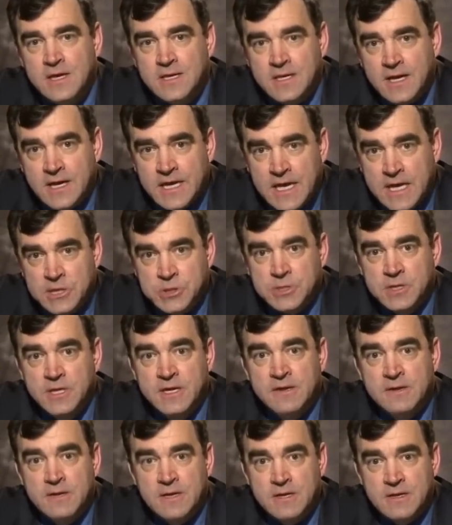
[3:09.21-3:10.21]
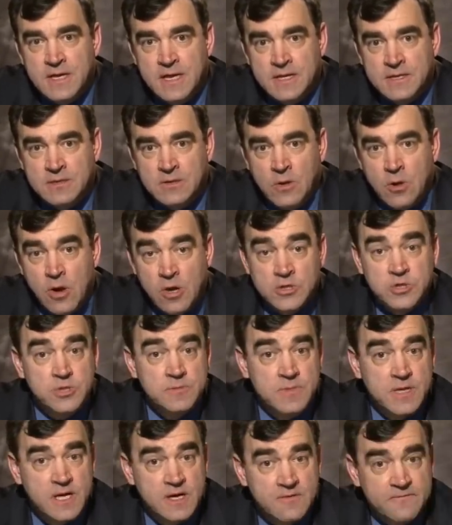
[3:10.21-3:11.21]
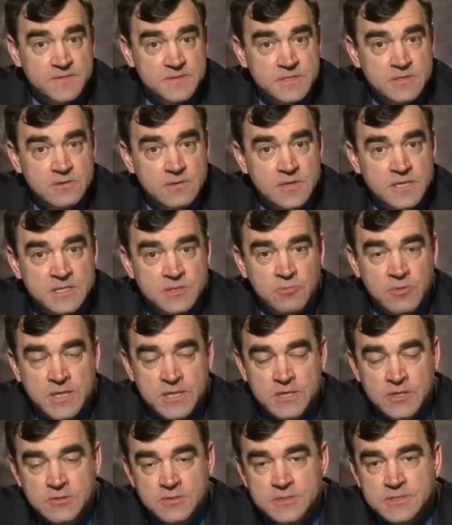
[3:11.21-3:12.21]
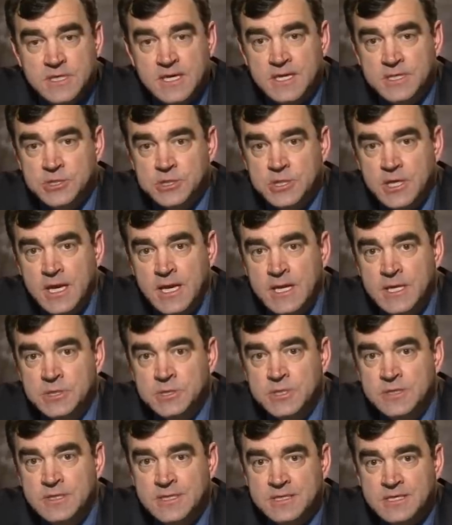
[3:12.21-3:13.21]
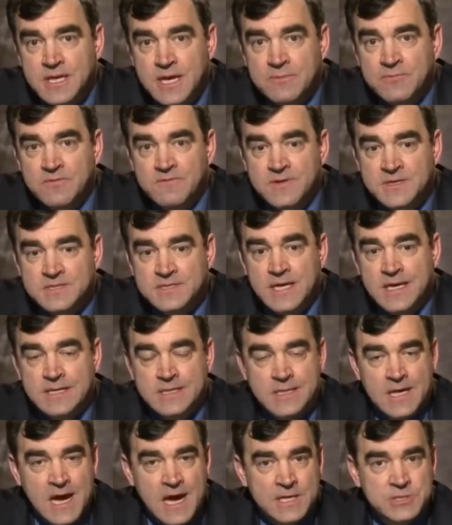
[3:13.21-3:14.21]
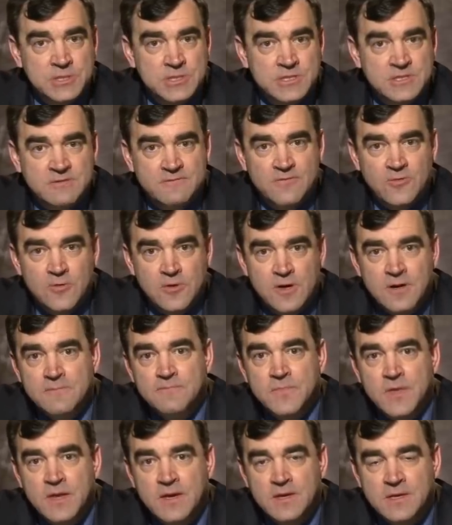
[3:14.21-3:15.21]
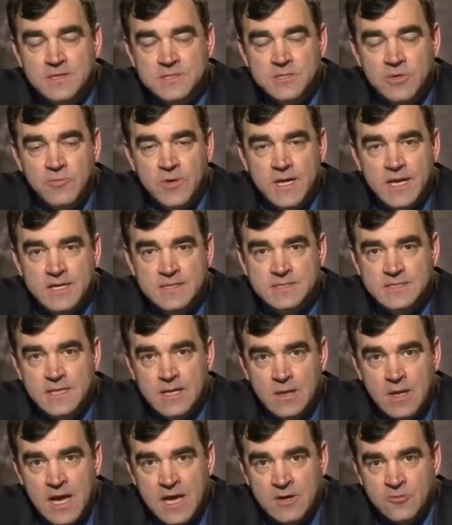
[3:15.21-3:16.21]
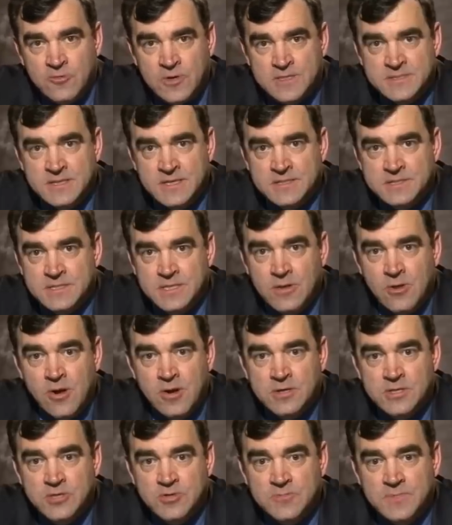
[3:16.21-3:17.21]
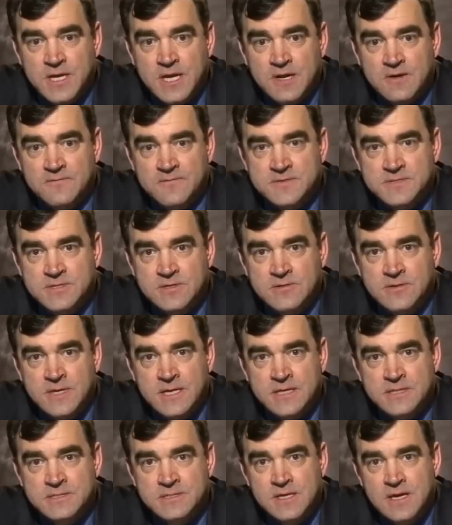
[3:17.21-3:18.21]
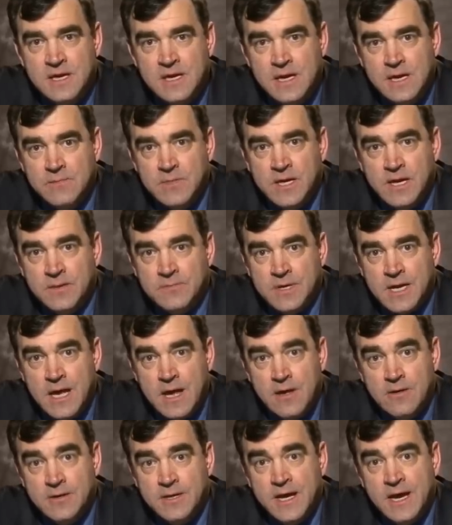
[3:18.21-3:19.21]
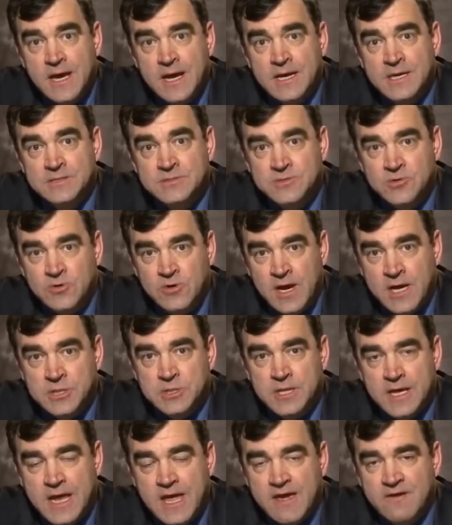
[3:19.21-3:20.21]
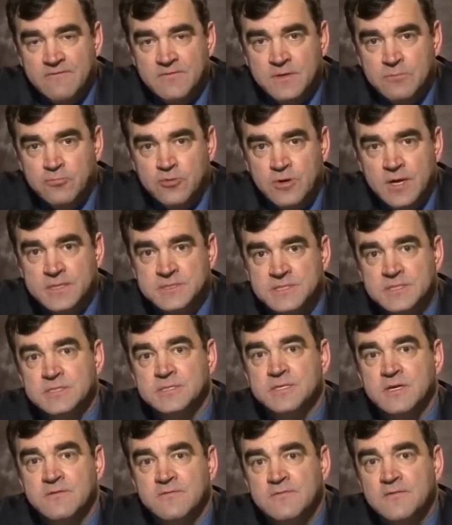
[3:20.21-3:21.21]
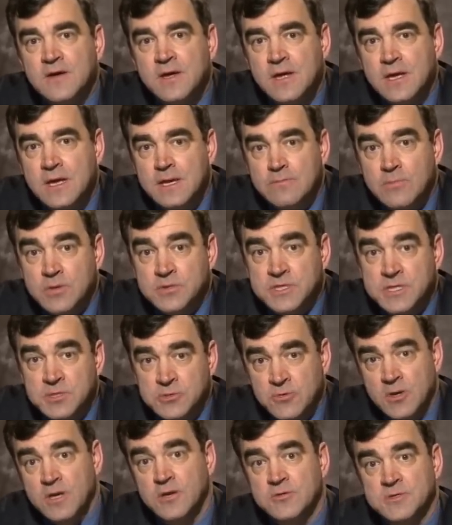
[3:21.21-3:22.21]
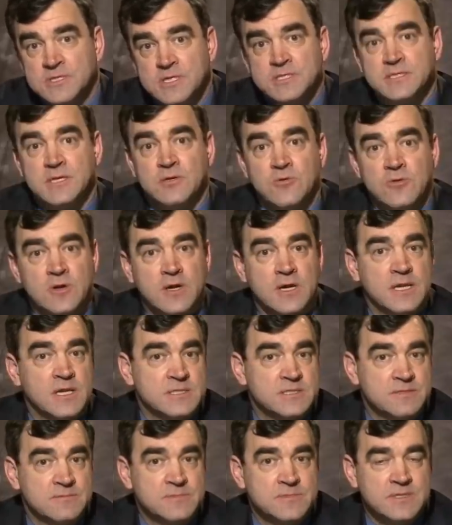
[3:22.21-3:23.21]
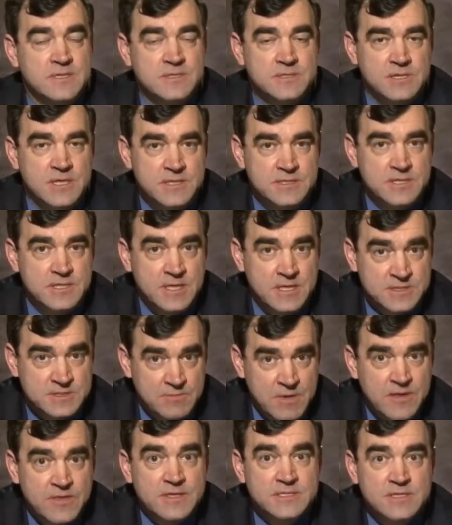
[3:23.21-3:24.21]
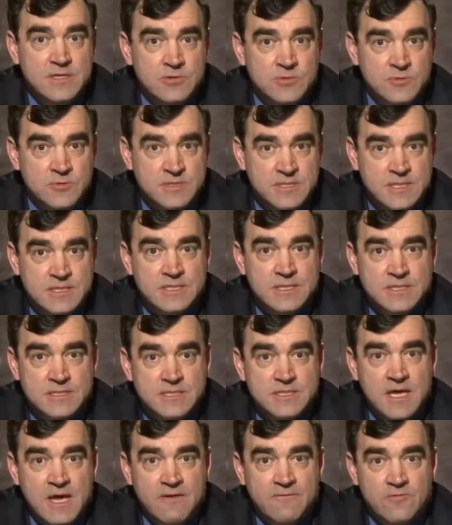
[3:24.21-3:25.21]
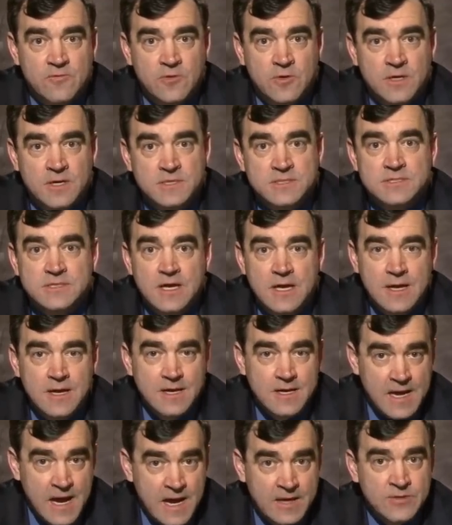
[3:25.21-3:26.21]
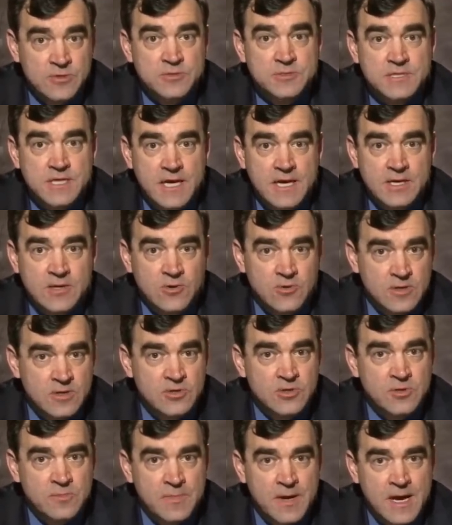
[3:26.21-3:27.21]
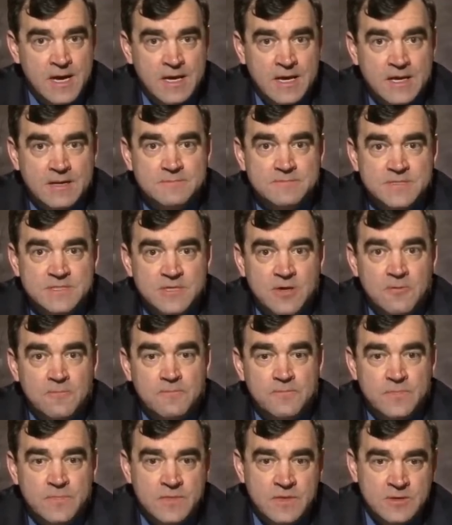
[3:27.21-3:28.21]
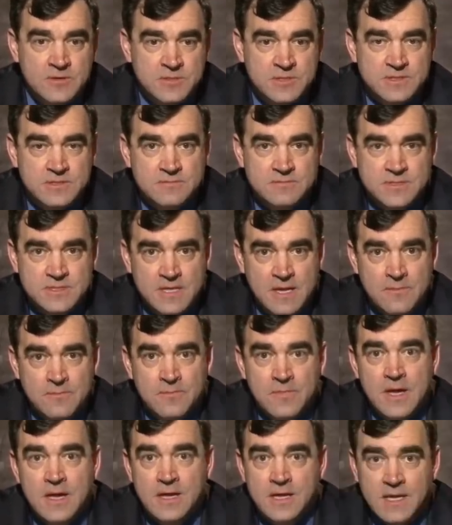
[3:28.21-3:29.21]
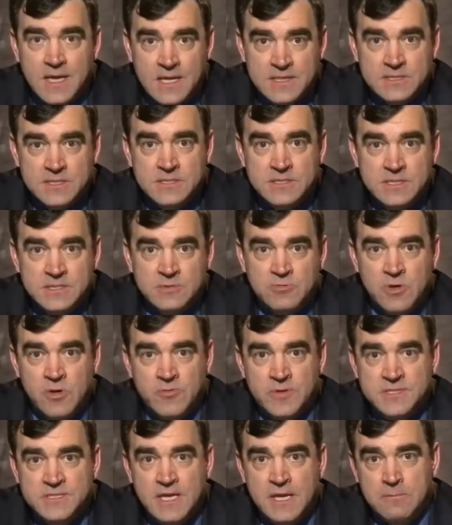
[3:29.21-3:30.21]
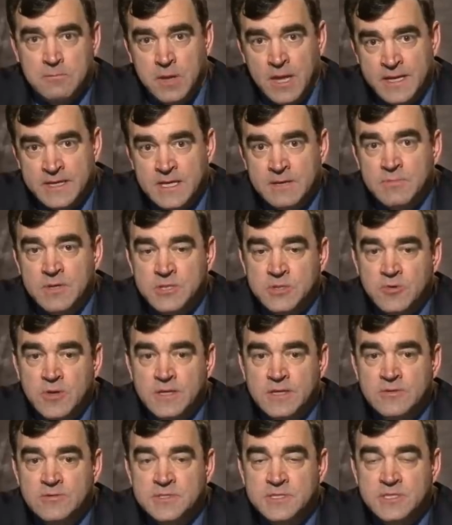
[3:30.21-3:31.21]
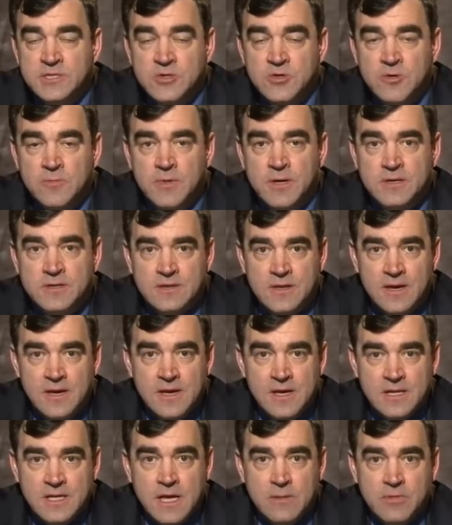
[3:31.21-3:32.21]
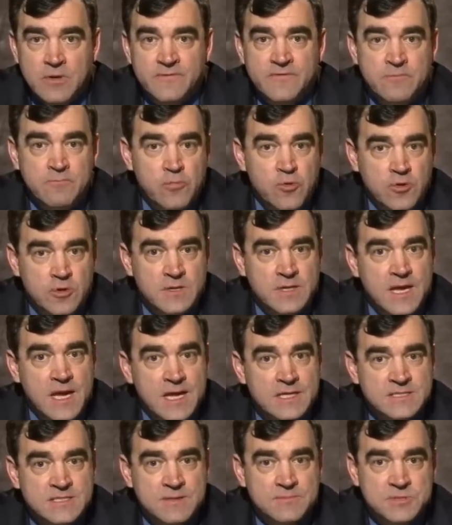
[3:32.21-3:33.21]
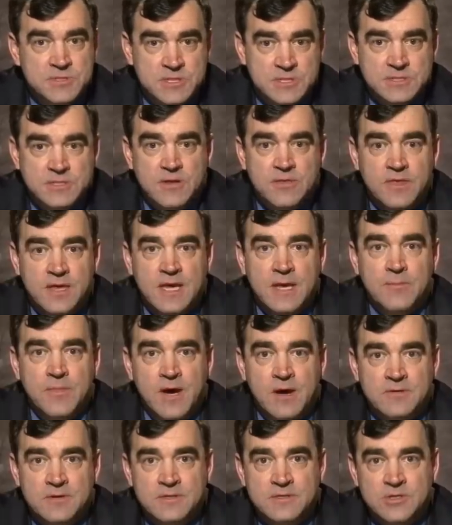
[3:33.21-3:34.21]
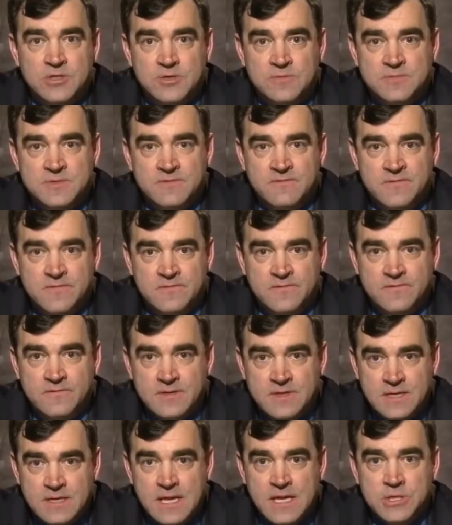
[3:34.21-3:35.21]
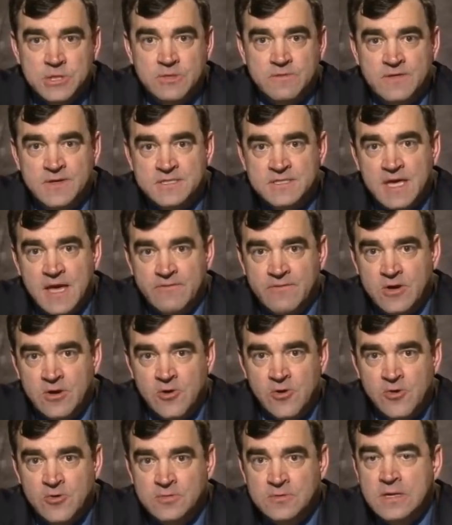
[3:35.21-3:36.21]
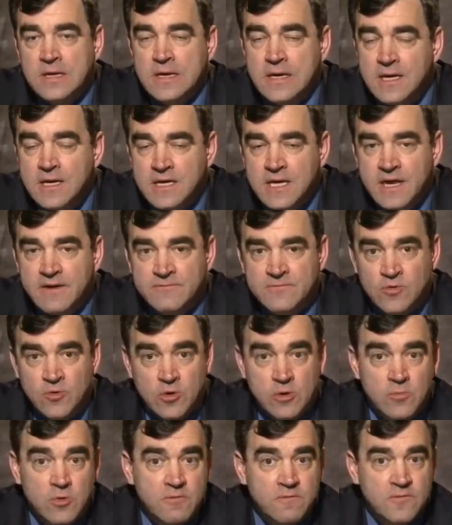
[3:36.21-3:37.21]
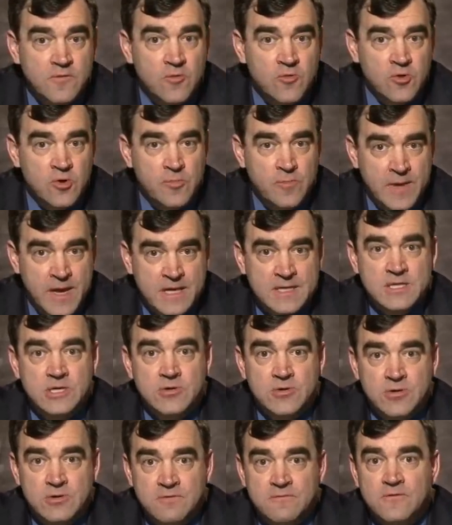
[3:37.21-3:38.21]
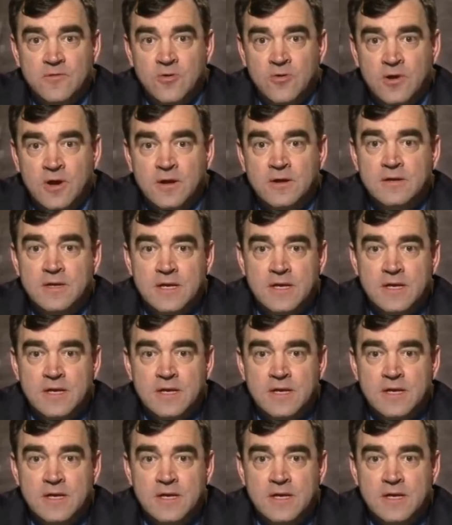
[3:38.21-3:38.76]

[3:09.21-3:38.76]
Occasionally in long-term care facilities, we do see a change in the type of this endogenous flora. So we can see a lot of residents in long-term care facilities become colonized or actually have the presence of multi-drug resistant organisms such as methicillin-resistant Staph aureus on their skin or in their body. So there's some instances where we see a blending between these two, but a couple of important concepts just to think about in terms of if each of us have our own kind of normal flora, bacterial flora,